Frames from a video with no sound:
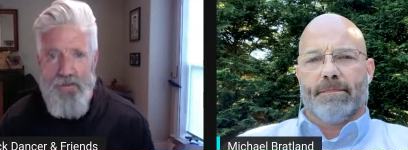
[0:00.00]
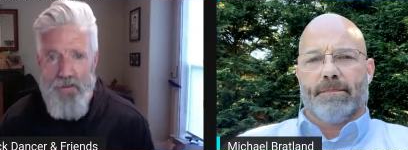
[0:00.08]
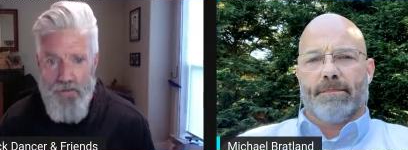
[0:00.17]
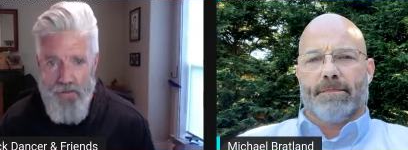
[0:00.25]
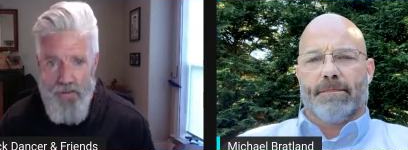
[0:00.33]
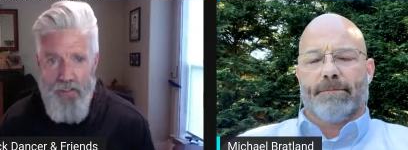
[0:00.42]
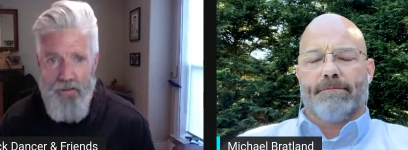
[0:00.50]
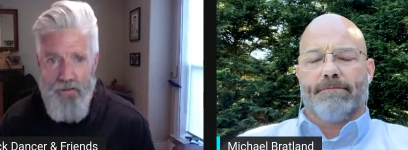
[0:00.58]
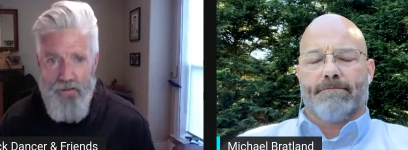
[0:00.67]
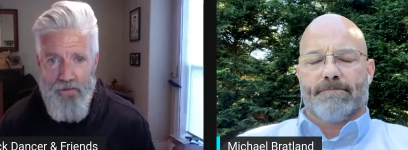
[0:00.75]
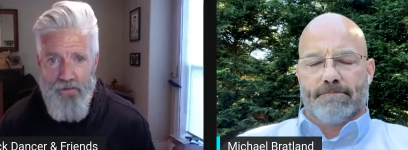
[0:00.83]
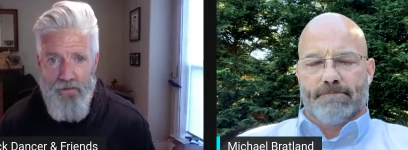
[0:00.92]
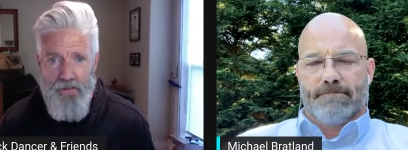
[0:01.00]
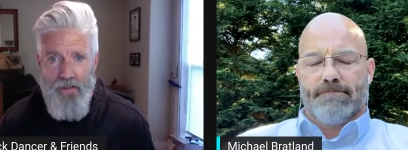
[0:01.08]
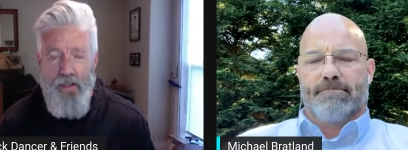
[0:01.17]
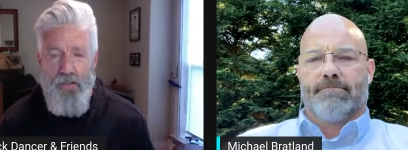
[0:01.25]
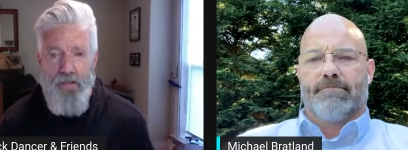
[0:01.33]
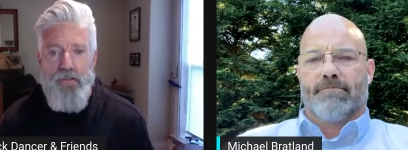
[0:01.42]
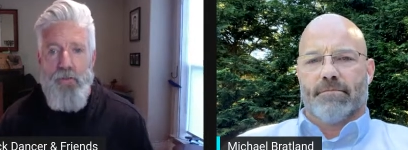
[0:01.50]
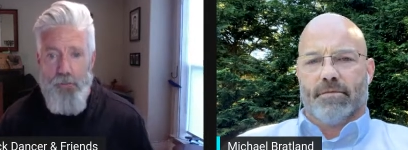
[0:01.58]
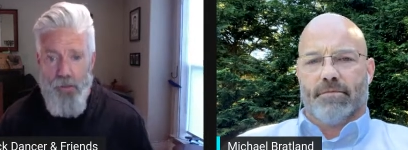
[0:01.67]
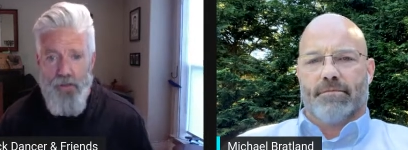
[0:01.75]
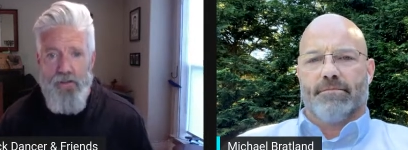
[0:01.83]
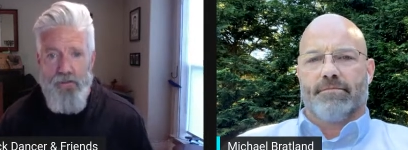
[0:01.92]
Speaker 1: the state. And that's a
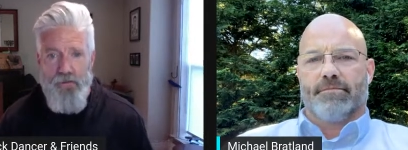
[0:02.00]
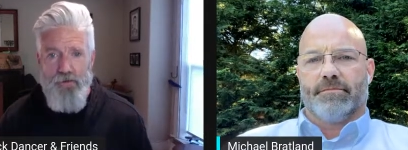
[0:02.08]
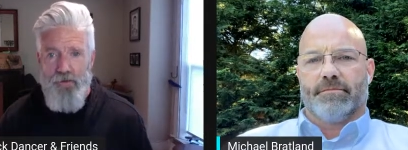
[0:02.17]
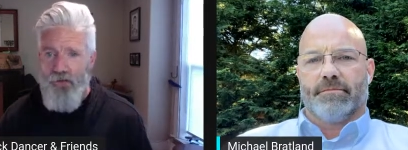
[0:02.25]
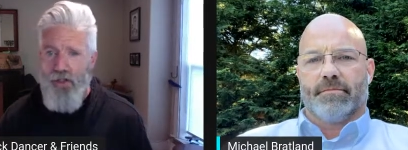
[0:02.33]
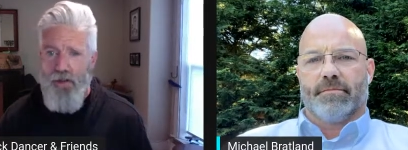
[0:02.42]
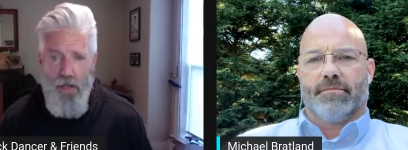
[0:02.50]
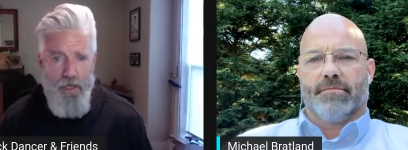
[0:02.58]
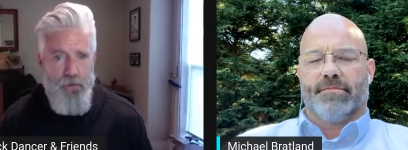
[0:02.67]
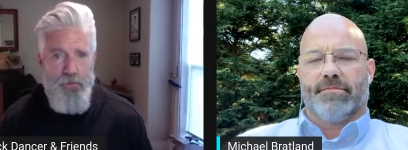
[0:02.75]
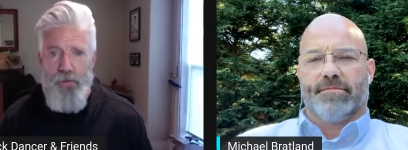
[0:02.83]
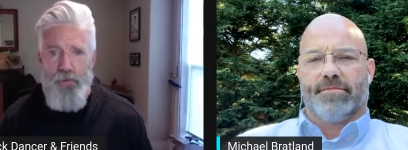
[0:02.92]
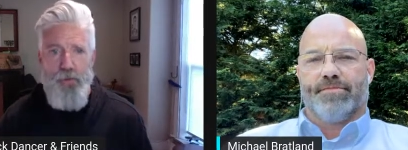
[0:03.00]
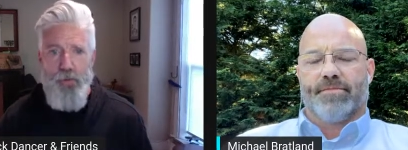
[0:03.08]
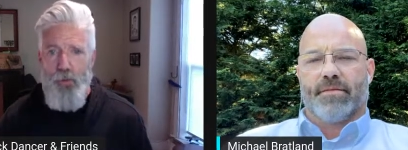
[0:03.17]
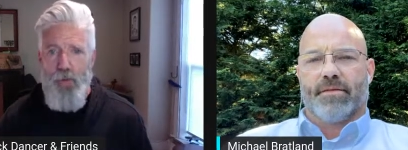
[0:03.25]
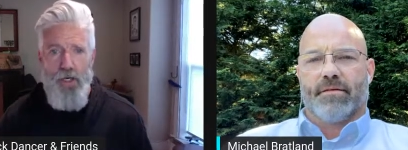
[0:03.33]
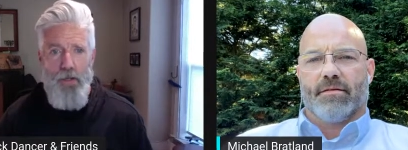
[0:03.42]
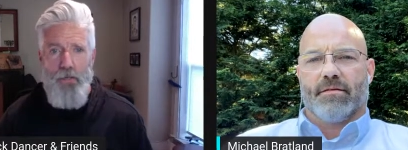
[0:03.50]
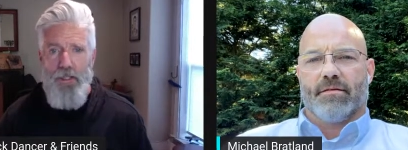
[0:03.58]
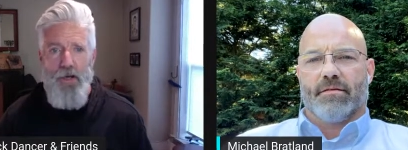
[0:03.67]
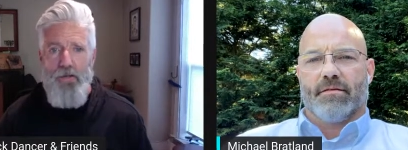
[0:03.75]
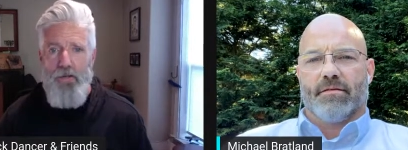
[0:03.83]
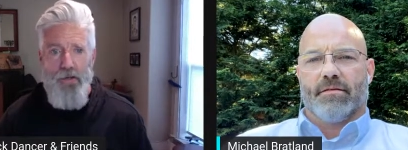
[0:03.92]
big difference. There's a lot of people who want to be
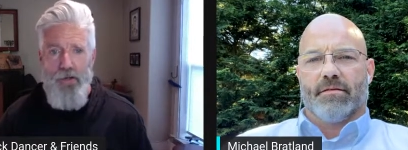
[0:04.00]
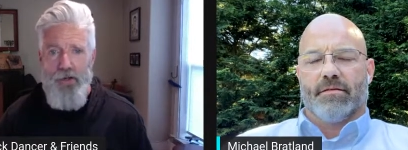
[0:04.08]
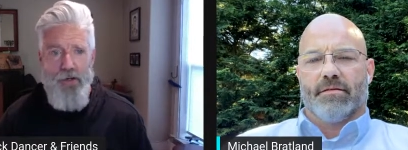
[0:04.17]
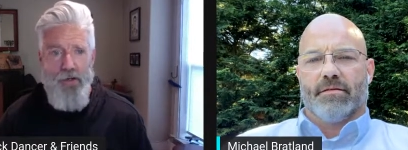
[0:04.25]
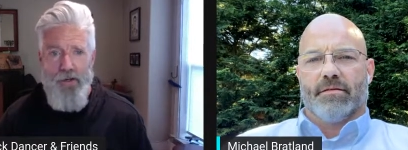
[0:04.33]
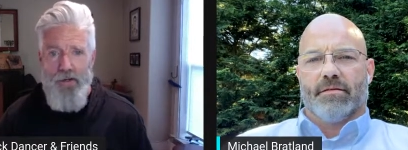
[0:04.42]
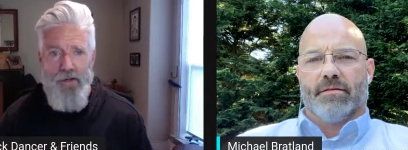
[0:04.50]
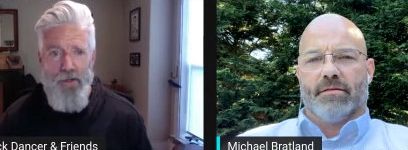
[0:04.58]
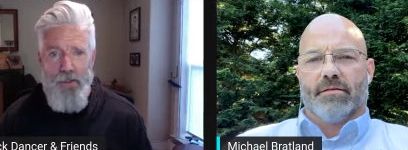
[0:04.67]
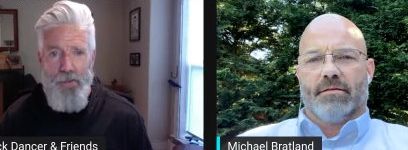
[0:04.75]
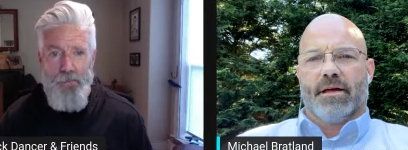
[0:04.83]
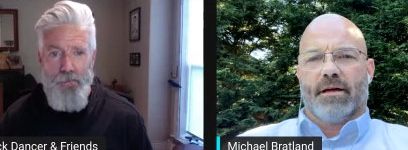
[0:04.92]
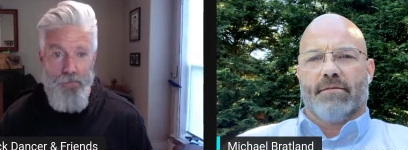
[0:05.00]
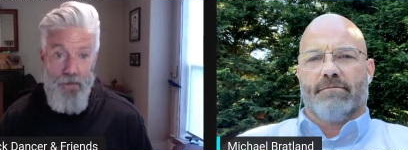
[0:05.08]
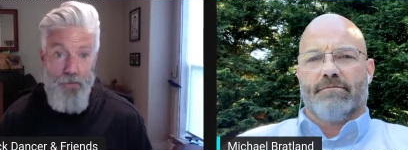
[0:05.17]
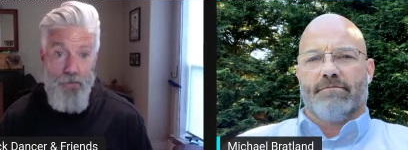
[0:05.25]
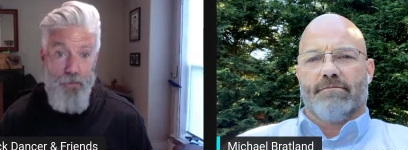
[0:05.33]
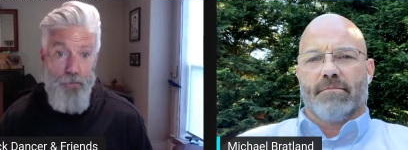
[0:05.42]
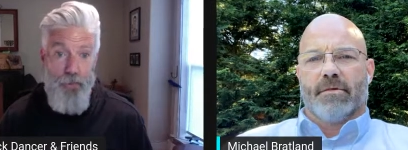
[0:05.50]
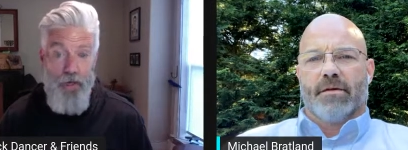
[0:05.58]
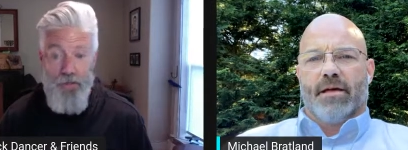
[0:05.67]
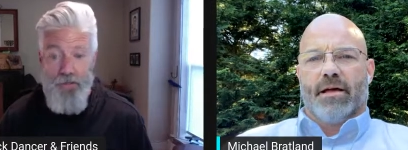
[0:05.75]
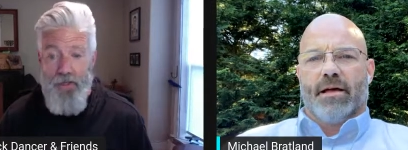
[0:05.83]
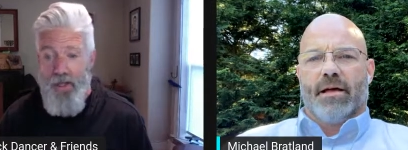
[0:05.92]
governor. Um, yeah. Governor
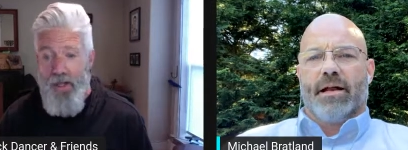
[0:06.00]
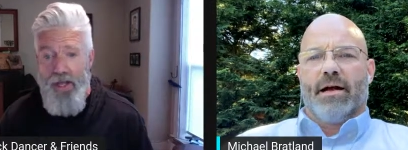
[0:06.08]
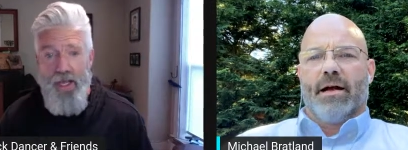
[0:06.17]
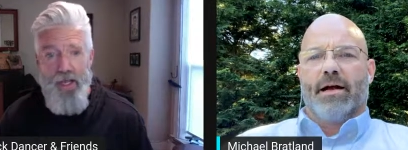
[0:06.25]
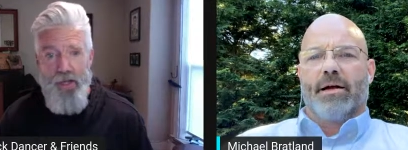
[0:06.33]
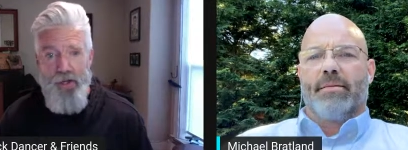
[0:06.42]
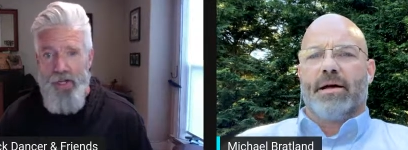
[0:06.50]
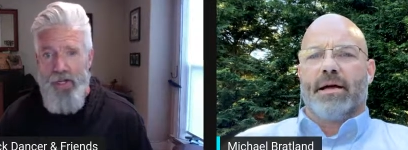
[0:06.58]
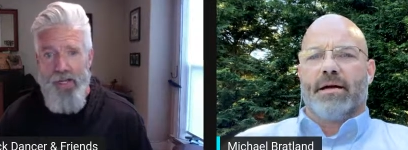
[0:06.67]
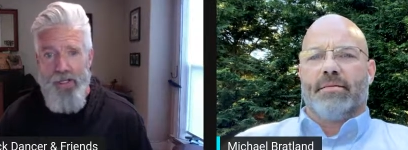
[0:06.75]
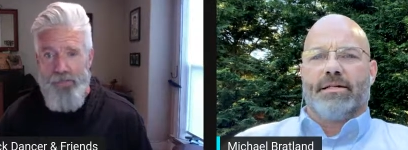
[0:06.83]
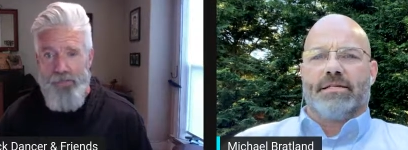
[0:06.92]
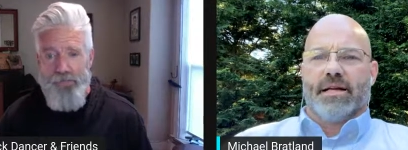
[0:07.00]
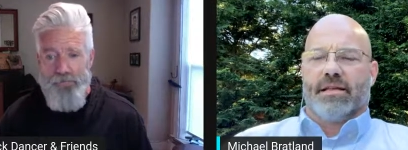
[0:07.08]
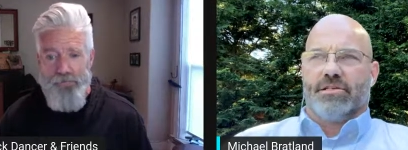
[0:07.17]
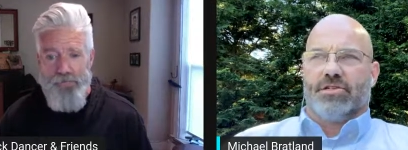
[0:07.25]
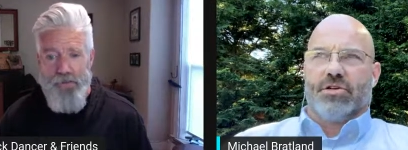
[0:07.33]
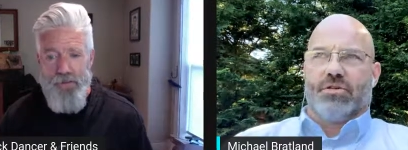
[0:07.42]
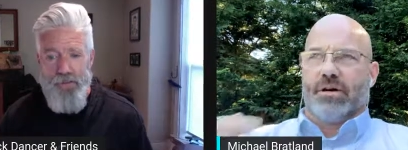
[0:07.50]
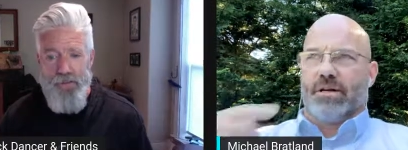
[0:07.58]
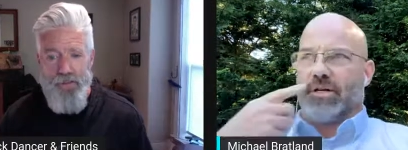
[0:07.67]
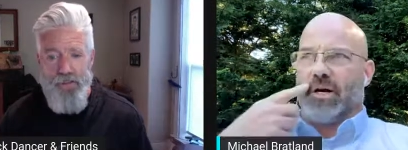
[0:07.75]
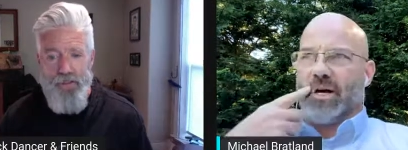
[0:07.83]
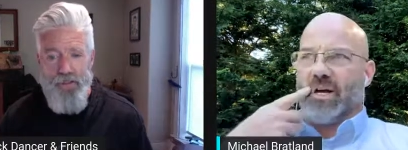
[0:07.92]
Brown.
Speaker 2: And, and, and I'm going to say this too,
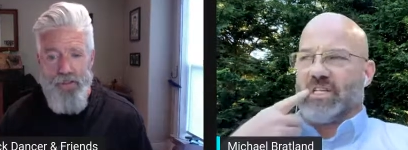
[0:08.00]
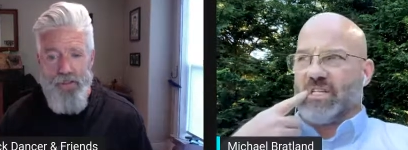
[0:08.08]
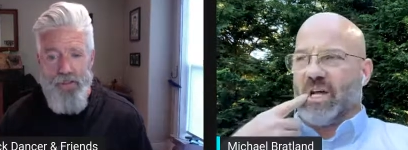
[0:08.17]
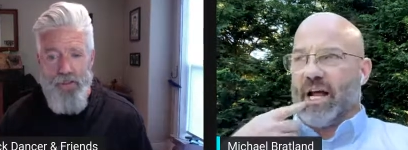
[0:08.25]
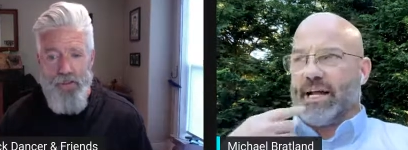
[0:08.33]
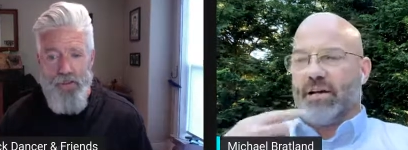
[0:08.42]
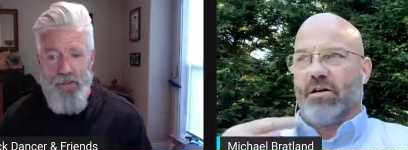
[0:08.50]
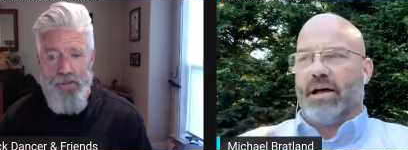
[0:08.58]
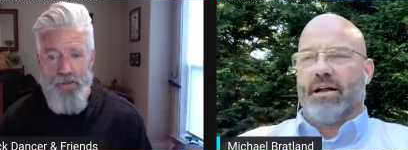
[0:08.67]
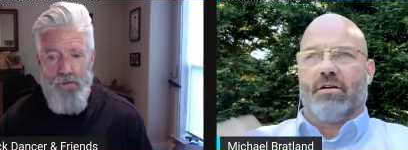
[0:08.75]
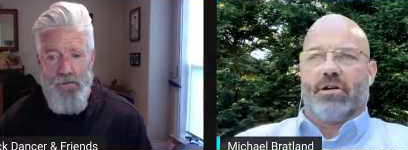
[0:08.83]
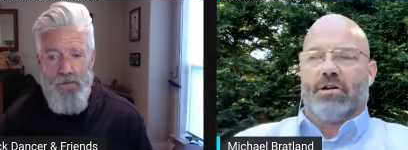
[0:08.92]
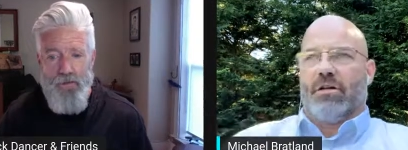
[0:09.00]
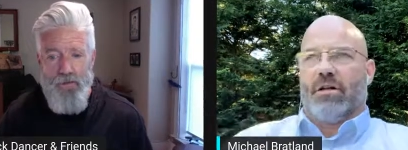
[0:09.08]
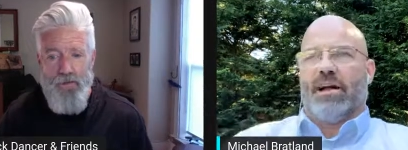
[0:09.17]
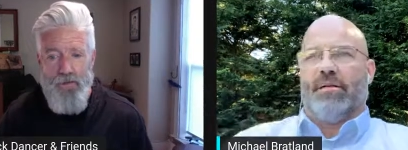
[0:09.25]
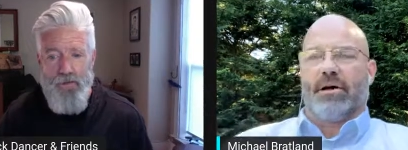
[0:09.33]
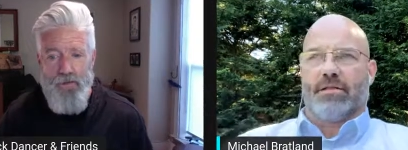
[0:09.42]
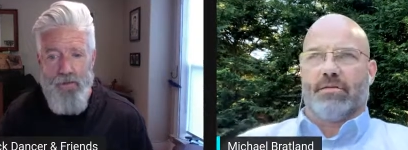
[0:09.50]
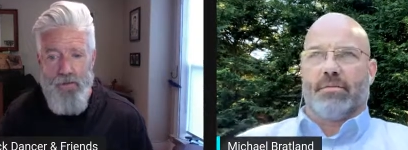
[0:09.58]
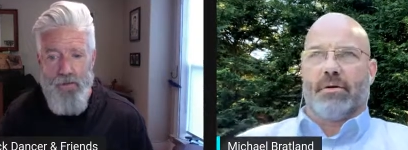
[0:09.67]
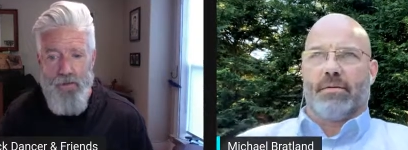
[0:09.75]
Rick. Sorry, is uh, you know I don't know a lot about the